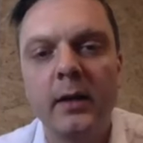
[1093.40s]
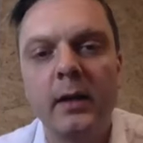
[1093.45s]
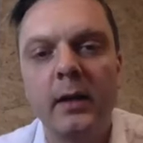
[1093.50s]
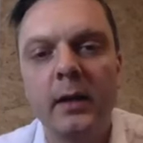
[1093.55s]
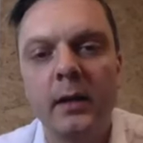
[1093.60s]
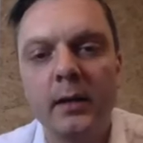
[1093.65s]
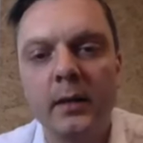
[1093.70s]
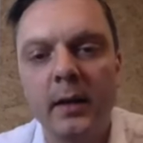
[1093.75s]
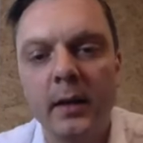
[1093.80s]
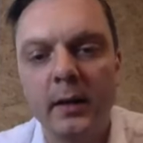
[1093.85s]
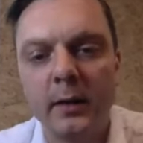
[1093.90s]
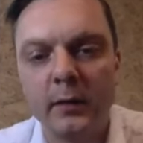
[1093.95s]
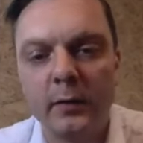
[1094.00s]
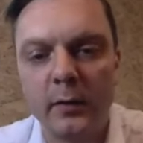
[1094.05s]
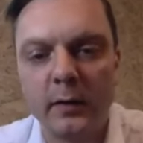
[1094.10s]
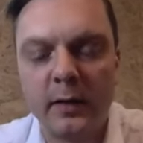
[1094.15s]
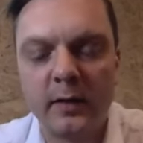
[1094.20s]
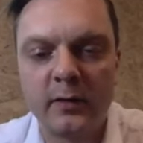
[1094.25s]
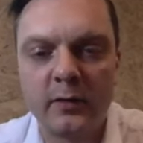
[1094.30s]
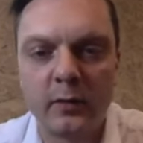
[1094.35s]
Then the
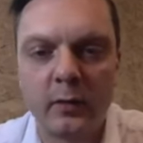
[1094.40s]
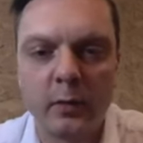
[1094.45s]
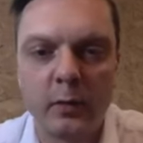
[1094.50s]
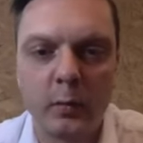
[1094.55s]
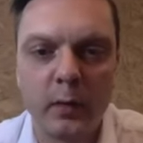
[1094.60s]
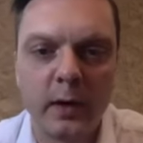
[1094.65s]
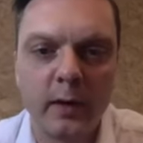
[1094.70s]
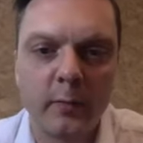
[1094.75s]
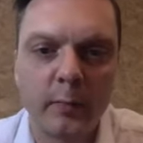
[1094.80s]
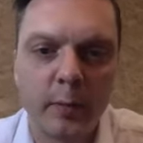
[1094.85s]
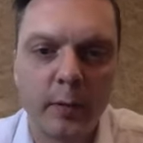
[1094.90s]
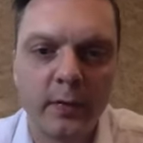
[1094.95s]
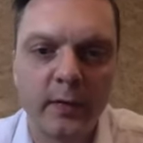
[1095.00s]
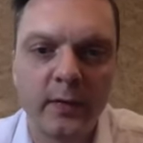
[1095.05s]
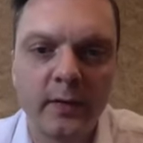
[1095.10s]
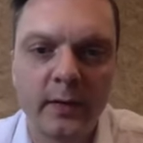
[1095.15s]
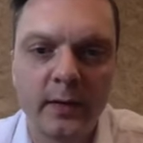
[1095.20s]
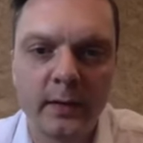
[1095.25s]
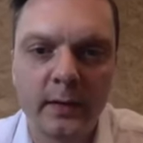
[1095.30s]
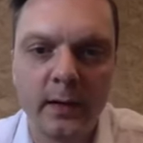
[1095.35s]
traditional way of
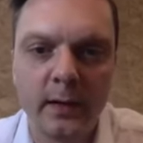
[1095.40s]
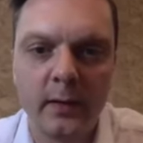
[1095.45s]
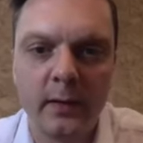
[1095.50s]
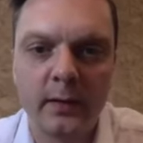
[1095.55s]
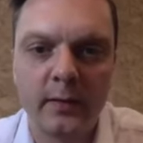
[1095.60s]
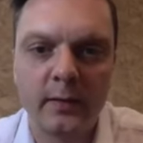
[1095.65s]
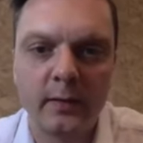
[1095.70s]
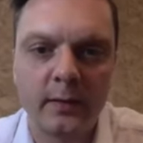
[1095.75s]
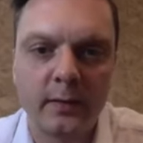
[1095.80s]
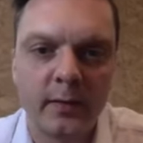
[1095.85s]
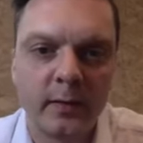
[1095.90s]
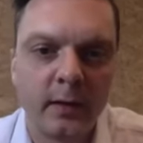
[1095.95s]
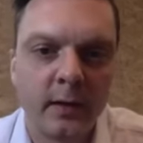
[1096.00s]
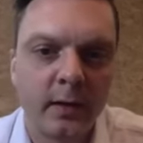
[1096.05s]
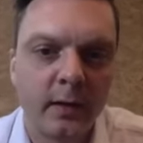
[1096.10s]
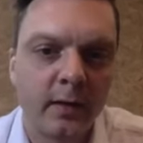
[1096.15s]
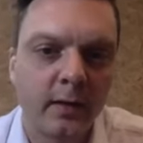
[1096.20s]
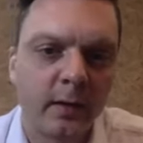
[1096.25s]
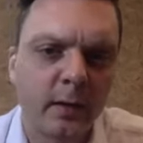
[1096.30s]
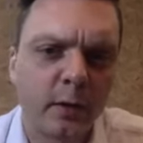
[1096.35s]
processing there is
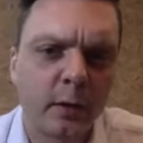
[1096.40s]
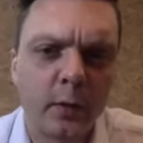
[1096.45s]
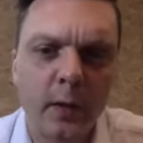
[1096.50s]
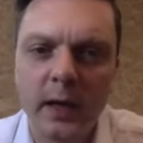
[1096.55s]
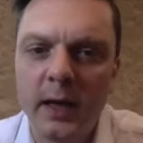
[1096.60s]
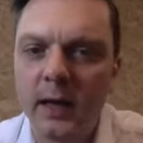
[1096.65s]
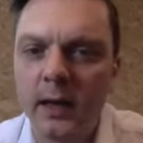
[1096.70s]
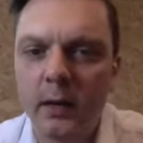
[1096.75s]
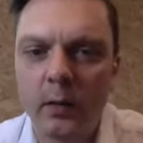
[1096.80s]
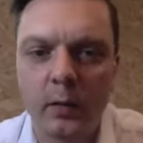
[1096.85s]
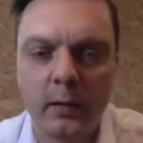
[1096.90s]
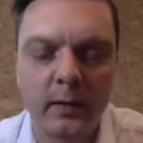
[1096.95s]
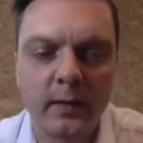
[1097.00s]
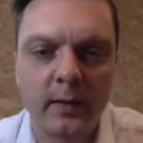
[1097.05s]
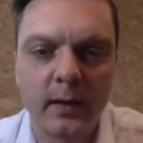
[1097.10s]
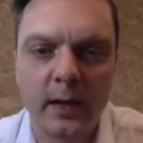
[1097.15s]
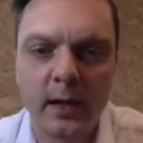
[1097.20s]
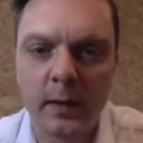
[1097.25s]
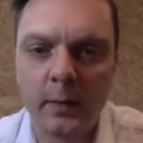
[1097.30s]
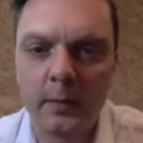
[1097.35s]
they're grading all the
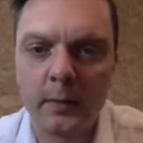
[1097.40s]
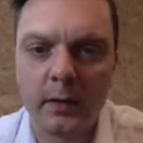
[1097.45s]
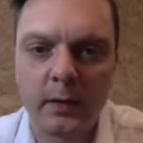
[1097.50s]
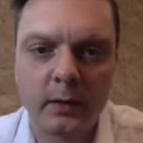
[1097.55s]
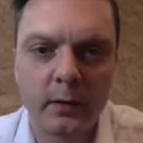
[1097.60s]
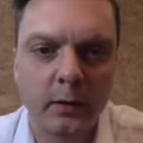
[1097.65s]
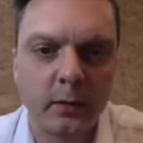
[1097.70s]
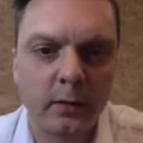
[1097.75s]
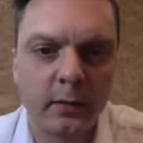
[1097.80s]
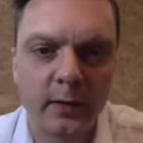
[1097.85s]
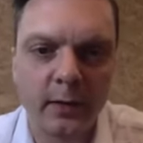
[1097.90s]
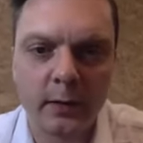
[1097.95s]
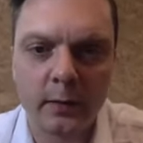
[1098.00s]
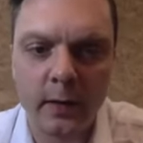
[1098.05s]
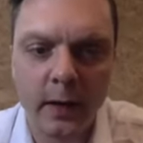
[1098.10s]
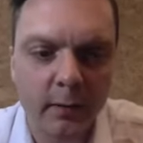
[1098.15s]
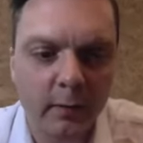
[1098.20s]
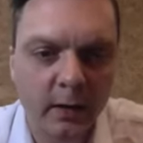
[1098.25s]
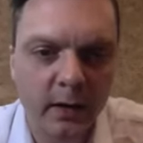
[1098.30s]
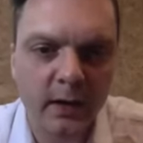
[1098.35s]
time, they're using
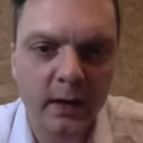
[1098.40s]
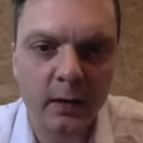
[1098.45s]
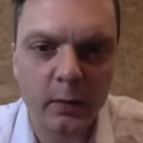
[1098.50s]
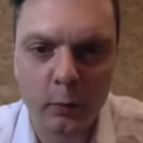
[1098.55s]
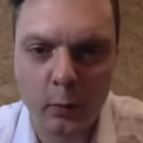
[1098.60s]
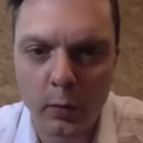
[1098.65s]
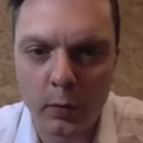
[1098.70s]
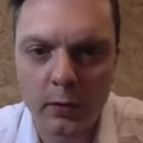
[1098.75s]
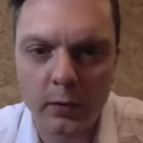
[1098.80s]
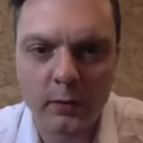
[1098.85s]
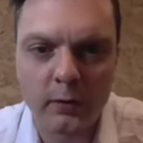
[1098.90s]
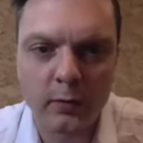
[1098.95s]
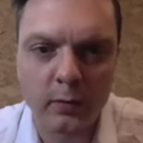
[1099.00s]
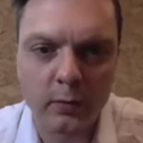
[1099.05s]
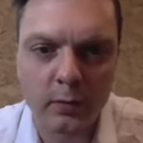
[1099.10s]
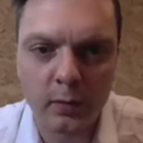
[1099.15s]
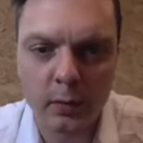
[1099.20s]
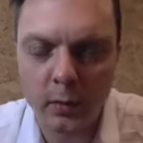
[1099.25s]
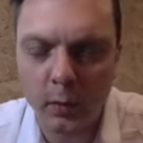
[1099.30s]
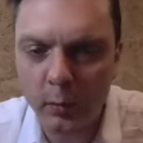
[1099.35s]
gravity and water
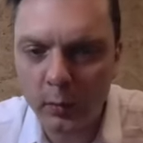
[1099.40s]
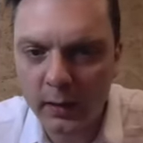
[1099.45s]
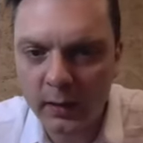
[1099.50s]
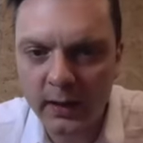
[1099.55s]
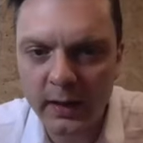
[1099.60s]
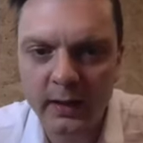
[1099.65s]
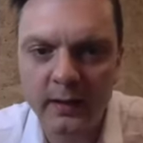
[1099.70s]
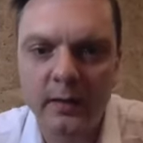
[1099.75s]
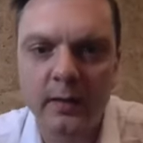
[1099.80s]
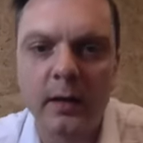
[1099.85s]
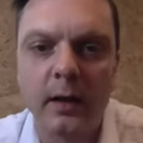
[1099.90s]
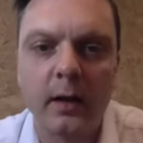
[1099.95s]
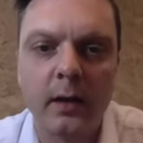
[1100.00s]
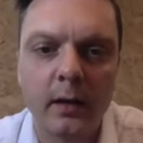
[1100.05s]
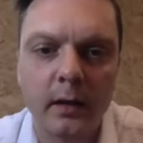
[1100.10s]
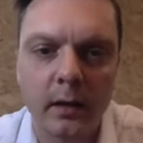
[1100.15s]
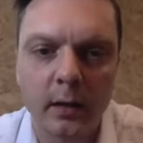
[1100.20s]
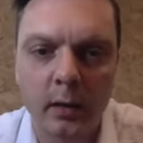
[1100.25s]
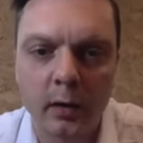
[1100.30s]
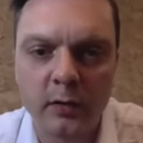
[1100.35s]
to only get the
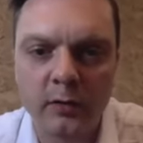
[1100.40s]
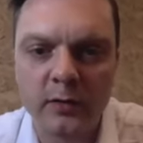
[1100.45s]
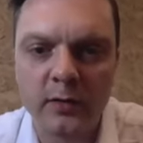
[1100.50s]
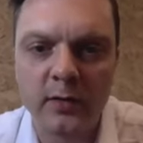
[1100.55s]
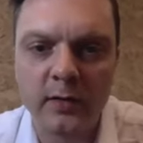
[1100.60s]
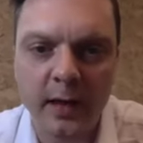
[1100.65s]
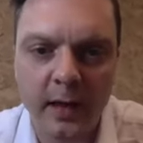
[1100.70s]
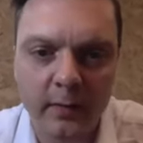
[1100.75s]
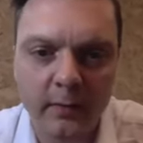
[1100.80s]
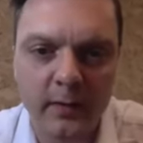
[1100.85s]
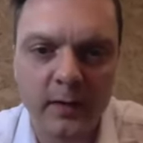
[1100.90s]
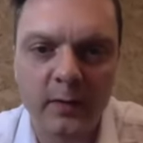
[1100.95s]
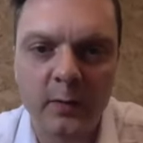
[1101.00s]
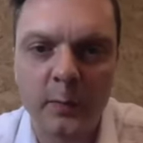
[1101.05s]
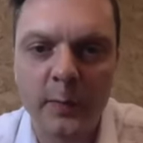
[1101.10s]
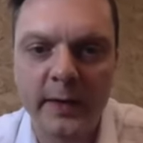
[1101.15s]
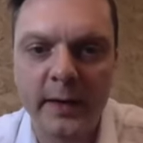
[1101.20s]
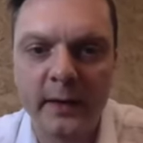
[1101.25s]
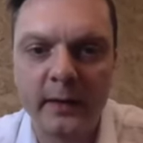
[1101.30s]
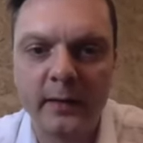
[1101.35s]
largest, heaviest
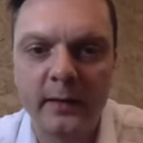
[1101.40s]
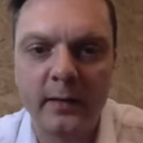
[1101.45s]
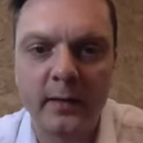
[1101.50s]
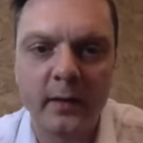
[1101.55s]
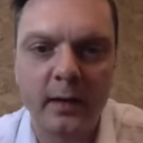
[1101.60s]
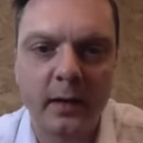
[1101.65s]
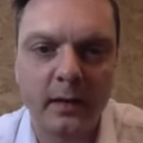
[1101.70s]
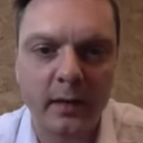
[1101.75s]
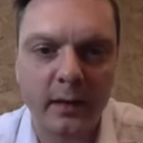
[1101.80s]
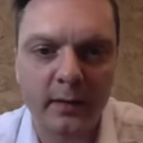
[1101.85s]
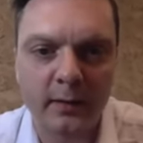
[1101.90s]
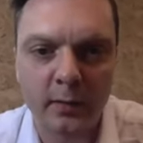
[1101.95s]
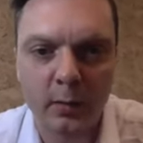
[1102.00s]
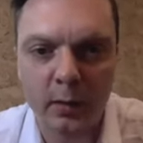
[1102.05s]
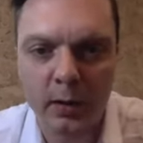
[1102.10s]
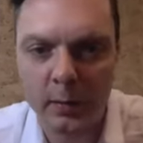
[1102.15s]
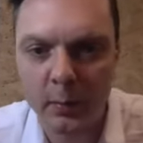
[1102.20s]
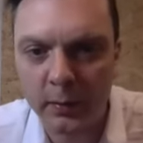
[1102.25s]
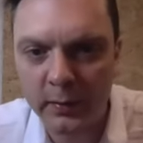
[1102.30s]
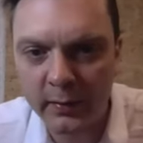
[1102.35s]
beans, and then they sort
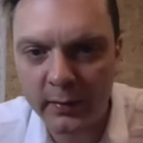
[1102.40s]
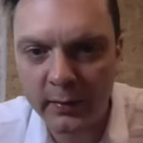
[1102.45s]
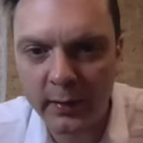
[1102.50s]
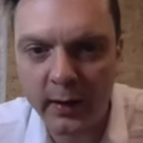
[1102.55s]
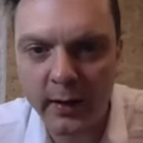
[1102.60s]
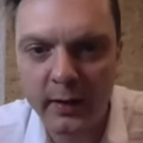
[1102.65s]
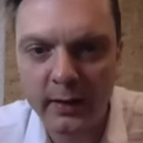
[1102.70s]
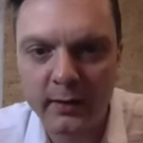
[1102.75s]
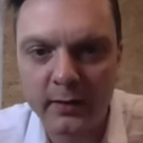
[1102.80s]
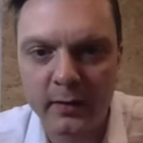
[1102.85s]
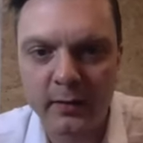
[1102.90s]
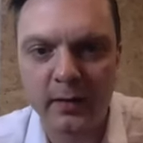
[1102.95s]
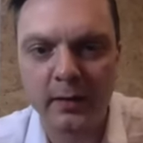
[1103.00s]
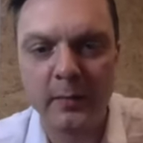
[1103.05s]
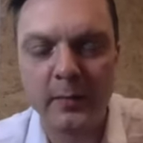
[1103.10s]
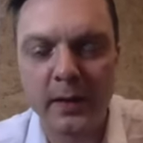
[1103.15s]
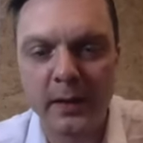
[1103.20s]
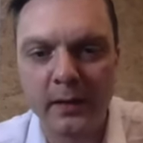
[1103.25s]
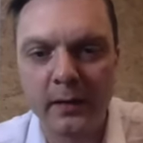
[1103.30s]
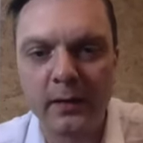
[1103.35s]
them on size on the
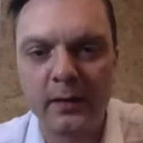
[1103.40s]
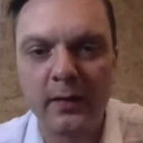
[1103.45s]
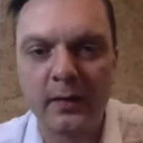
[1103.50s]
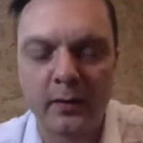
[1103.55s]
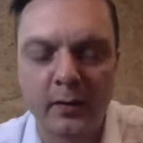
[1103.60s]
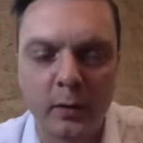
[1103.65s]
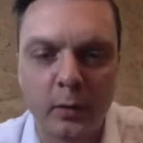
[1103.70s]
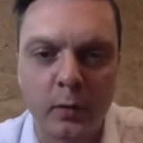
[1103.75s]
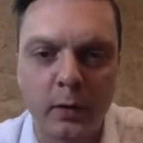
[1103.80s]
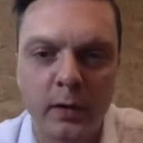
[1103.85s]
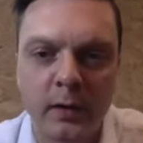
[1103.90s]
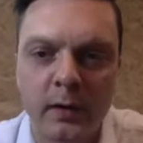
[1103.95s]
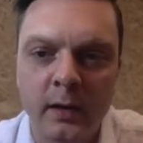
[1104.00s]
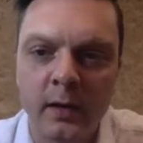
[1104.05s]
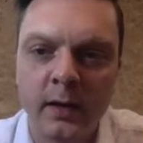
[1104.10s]
mills and so on.